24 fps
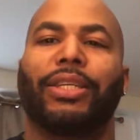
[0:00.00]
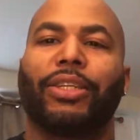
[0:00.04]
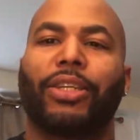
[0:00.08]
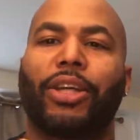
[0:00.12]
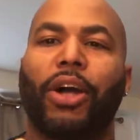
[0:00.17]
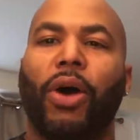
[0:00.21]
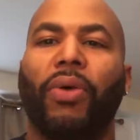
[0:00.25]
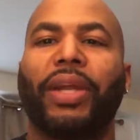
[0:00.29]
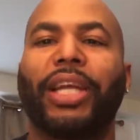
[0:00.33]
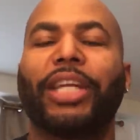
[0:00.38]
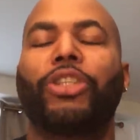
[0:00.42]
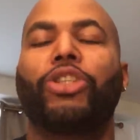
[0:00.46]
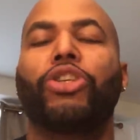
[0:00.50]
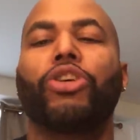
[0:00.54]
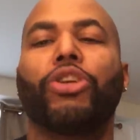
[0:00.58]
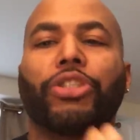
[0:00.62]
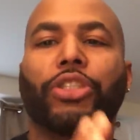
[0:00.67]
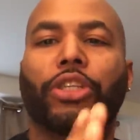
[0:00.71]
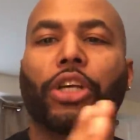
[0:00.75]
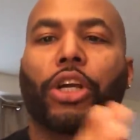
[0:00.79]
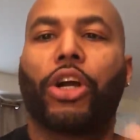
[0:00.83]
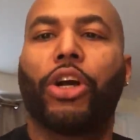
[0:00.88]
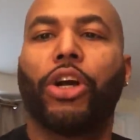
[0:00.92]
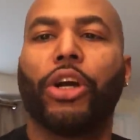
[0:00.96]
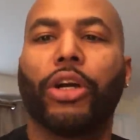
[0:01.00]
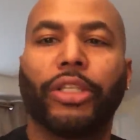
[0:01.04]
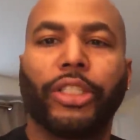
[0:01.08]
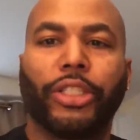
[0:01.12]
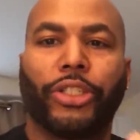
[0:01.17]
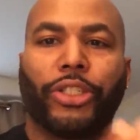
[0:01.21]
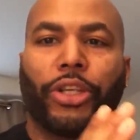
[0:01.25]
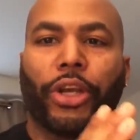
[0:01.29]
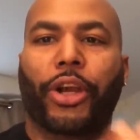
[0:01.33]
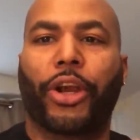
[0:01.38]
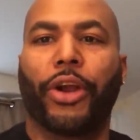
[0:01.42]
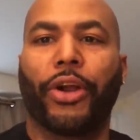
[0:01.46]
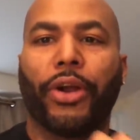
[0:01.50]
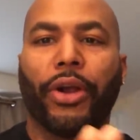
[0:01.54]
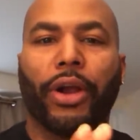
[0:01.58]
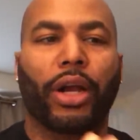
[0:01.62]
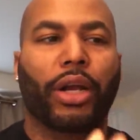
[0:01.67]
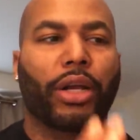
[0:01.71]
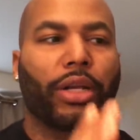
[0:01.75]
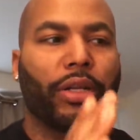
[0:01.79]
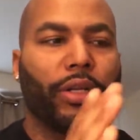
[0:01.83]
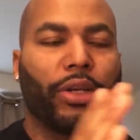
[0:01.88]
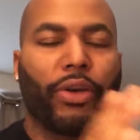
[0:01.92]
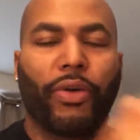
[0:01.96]
Go get you a secure,
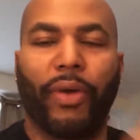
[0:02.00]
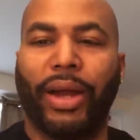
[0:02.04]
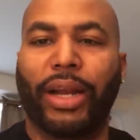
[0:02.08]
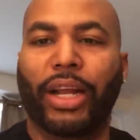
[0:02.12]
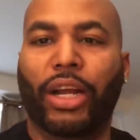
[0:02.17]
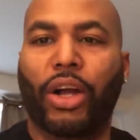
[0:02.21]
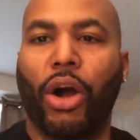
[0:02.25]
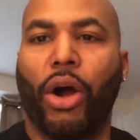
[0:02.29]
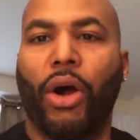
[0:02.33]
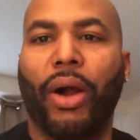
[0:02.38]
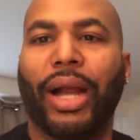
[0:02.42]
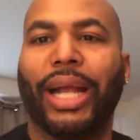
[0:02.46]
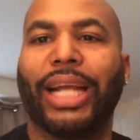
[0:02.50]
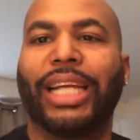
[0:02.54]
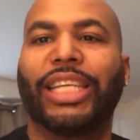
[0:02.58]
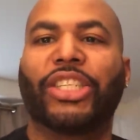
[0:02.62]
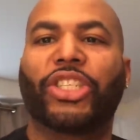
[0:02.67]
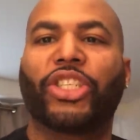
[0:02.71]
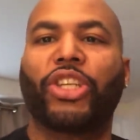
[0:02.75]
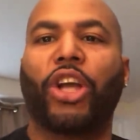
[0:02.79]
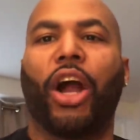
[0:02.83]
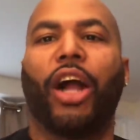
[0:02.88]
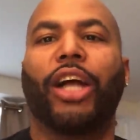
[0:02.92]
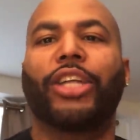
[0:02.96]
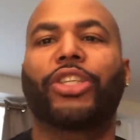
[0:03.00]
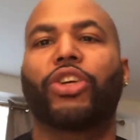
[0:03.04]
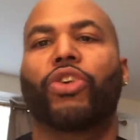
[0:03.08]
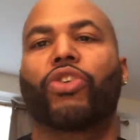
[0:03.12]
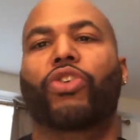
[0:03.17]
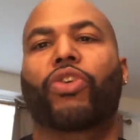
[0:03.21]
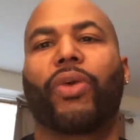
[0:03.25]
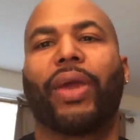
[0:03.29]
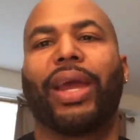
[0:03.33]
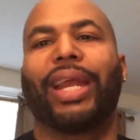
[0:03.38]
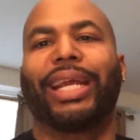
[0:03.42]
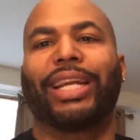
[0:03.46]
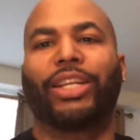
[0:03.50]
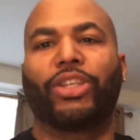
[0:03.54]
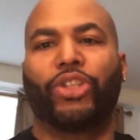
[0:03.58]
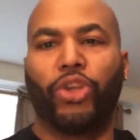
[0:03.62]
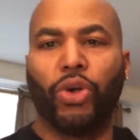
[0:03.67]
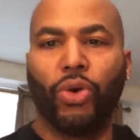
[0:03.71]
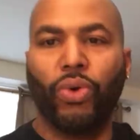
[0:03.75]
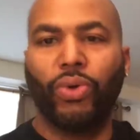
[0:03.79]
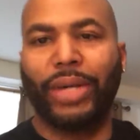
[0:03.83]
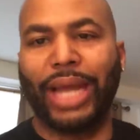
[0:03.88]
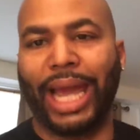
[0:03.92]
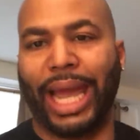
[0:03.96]
secure credit card and start your credit
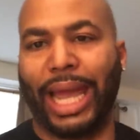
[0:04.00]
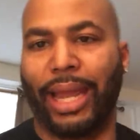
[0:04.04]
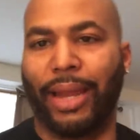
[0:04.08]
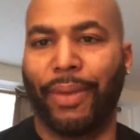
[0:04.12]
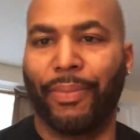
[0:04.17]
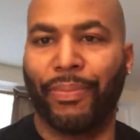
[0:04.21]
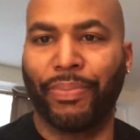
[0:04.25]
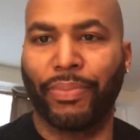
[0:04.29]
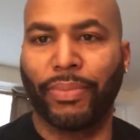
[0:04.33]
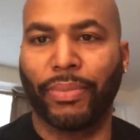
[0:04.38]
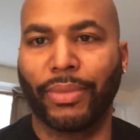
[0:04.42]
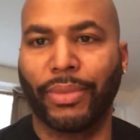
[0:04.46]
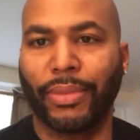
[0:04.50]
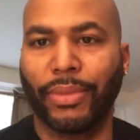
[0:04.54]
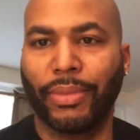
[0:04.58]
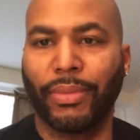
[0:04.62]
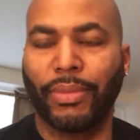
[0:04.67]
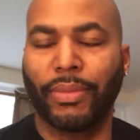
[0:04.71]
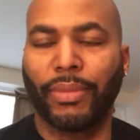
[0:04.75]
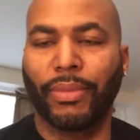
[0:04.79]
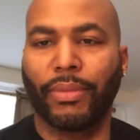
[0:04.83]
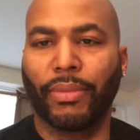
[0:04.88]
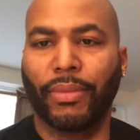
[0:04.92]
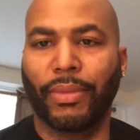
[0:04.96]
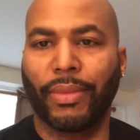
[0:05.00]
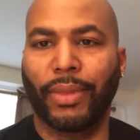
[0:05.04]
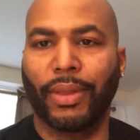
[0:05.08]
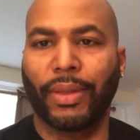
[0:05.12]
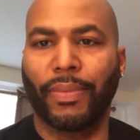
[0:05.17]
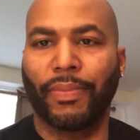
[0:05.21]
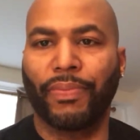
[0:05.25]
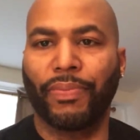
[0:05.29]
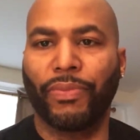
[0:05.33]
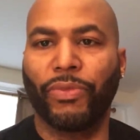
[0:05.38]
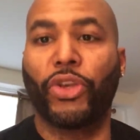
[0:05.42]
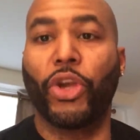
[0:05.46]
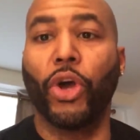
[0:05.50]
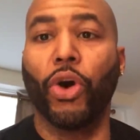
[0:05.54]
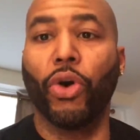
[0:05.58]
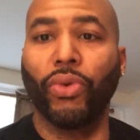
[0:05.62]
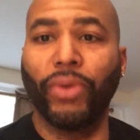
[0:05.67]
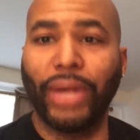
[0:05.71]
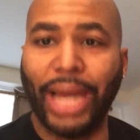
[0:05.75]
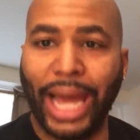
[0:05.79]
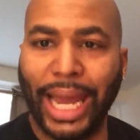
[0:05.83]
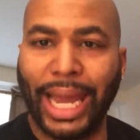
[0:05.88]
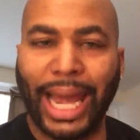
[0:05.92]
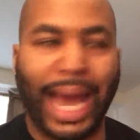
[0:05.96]
today.
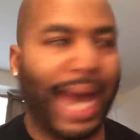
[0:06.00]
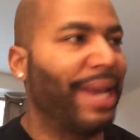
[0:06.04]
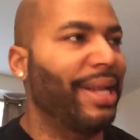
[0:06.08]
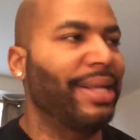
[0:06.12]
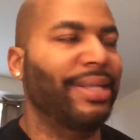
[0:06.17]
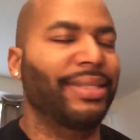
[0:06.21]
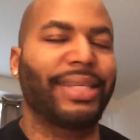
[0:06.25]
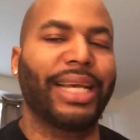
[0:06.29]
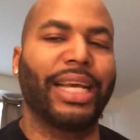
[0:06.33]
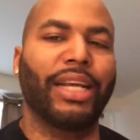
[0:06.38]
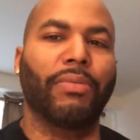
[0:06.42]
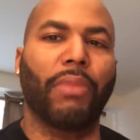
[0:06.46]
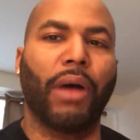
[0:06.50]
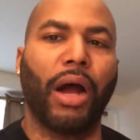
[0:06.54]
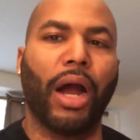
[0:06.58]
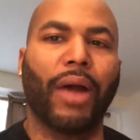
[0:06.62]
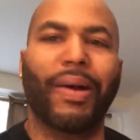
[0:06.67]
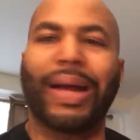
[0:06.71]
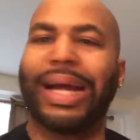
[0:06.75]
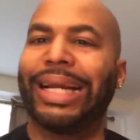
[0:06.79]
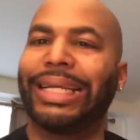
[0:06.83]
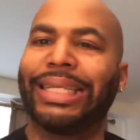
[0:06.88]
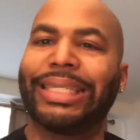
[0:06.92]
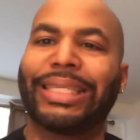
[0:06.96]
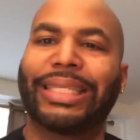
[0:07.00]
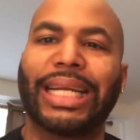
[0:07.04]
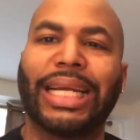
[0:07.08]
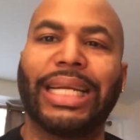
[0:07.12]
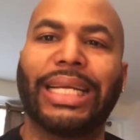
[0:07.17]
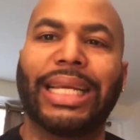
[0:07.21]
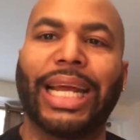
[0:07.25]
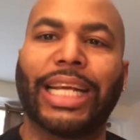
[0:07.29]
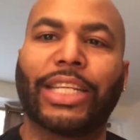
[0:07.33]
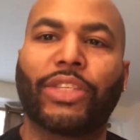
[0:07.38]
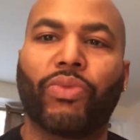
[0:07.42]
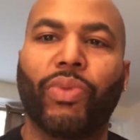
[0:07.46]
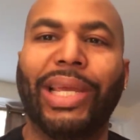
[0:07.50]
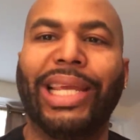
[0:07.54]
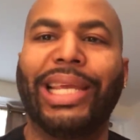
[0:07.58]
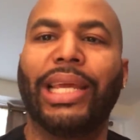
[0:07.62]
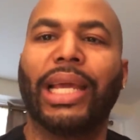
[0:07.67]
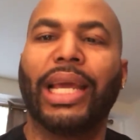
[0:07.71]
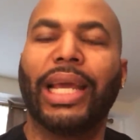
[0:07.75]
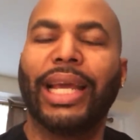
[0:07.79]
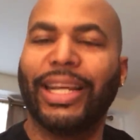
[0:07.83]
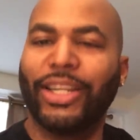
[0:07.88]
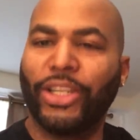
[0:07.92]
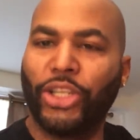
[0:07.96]
Today. I didn't say tomorrow. I didn't say next week.
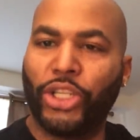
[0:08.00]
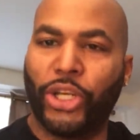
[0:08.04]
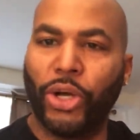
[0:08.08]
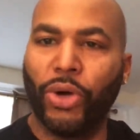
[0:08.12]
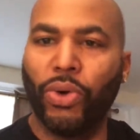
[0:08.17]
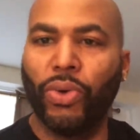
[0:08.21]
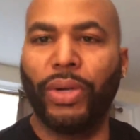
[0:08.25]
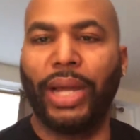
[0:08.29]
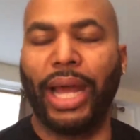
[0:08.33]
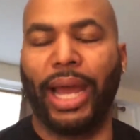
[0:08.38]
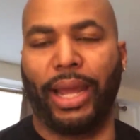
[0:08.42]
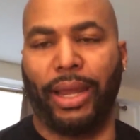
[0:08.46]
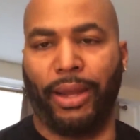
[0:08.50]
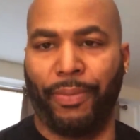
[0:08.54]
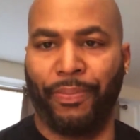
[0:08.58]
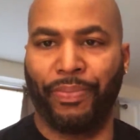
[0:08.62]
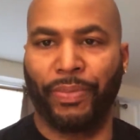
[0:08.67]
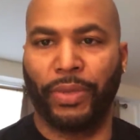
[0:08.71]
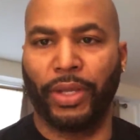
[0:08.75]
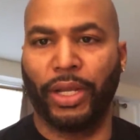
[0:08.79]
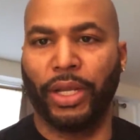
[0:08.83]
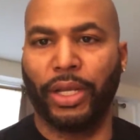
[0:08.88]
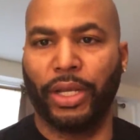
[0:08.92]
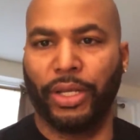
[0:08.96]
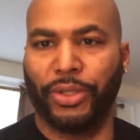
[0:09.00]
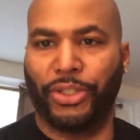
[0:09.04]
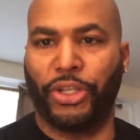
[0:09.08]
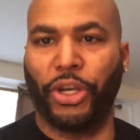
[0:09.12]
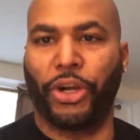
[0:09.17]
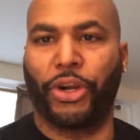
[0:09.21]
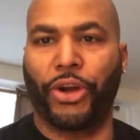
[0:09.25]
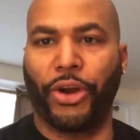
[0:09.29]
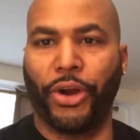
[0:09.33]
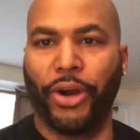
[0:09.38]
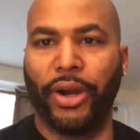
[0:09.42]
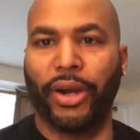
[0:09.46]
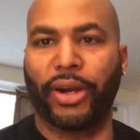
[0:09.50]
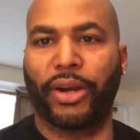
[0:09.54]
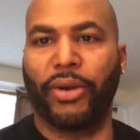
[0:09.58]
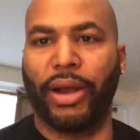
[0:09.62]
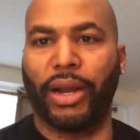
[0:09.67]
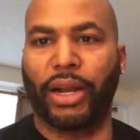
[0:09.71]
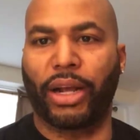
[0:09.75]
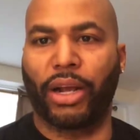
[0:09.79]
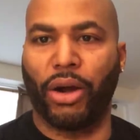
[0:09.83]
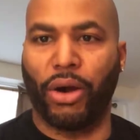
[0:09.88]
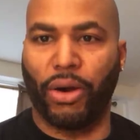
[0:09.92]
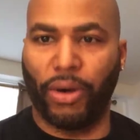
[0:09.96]
Today. Secure
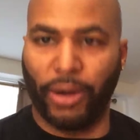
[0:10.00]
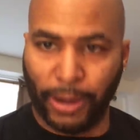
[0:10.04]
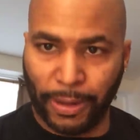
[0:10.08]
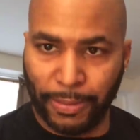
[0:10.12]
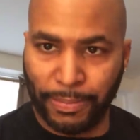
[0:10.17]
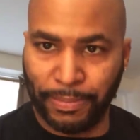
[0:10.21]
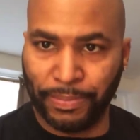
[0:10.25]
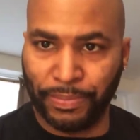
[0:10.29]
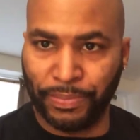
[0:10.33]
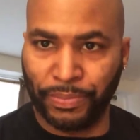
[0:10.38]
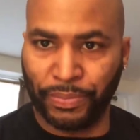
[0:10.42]
credit card.